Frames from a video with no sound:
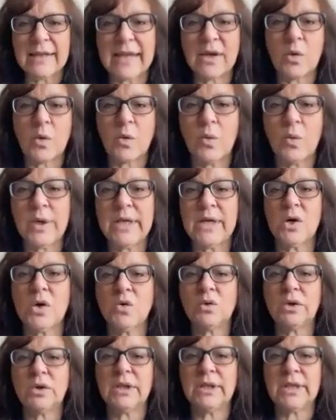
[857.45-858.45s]
Like, we
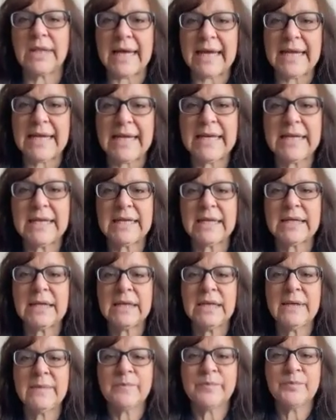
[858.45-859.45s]
don't like
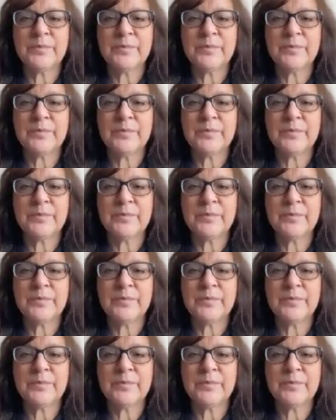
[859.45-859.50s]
